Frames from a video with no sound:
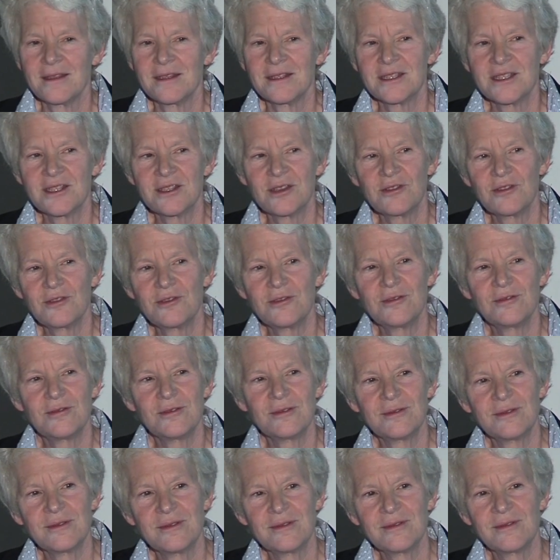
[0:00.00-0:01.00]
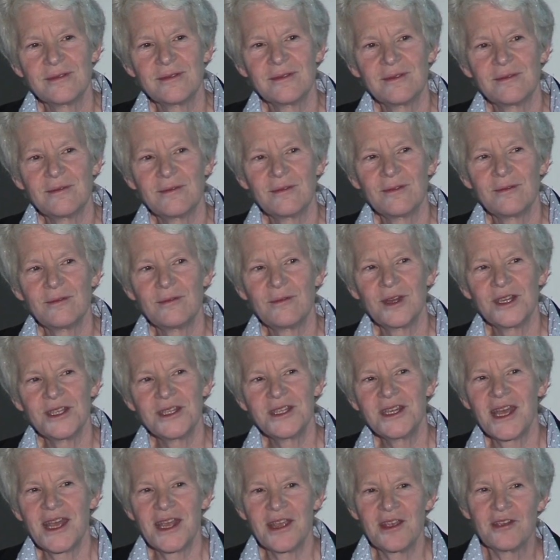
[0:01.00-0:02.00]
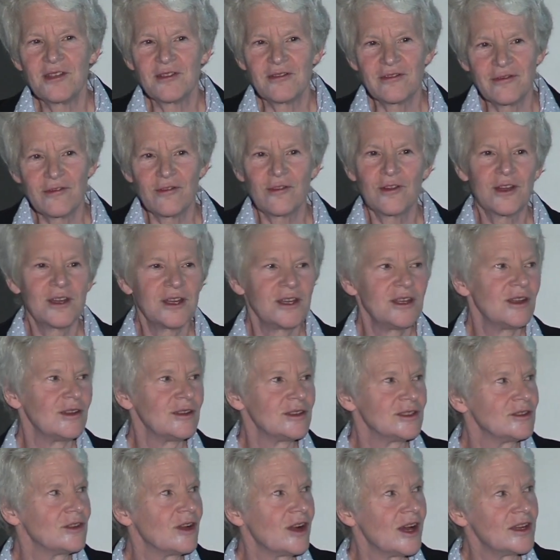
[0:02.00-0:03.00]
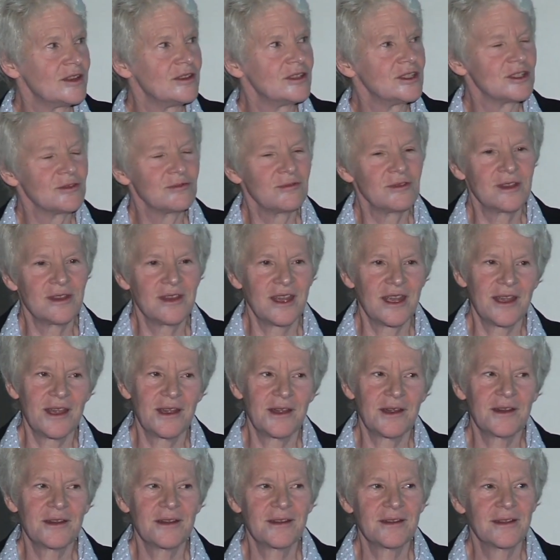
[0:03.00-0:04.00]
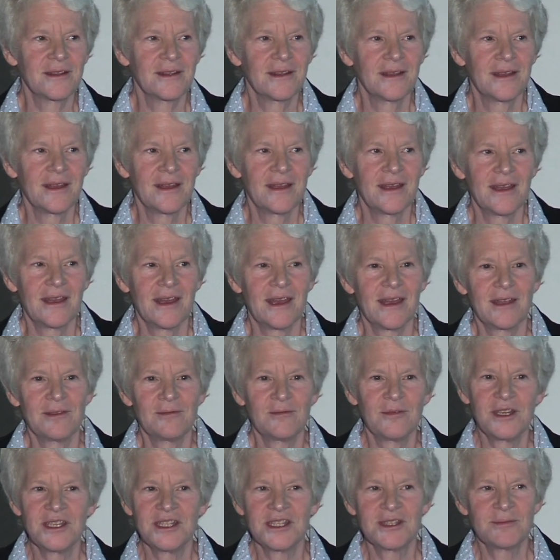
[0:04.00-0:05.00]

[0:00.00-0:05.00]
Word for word: So one day, her 4 adult daughters were there, and we